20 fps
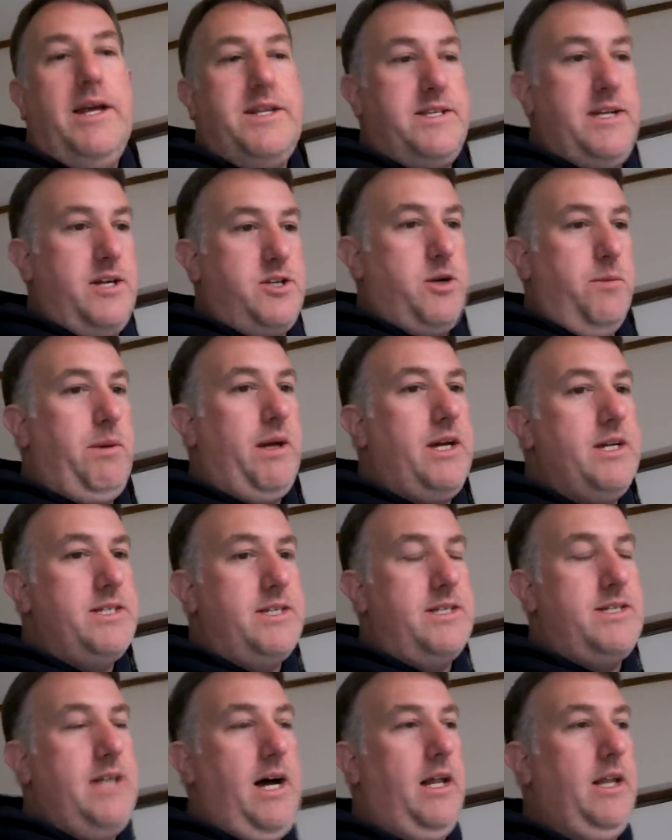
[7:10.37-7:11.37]
etc., because
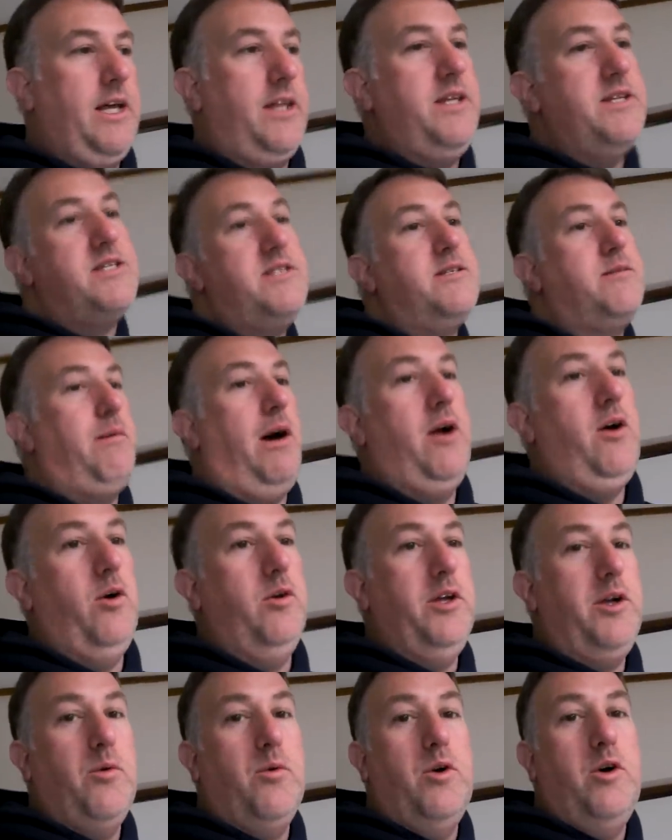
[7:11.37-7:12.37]
it's not like this is my
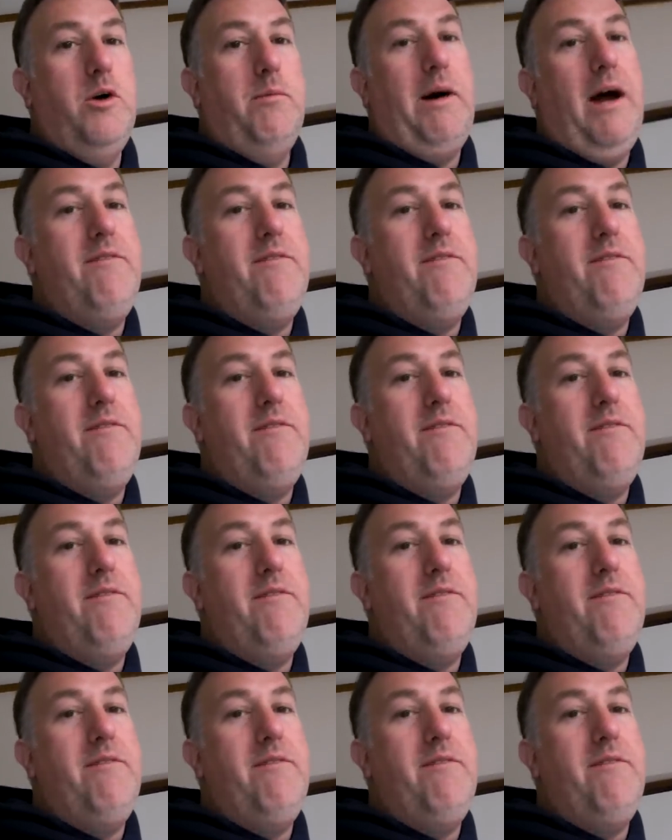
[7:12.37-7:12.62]
only room.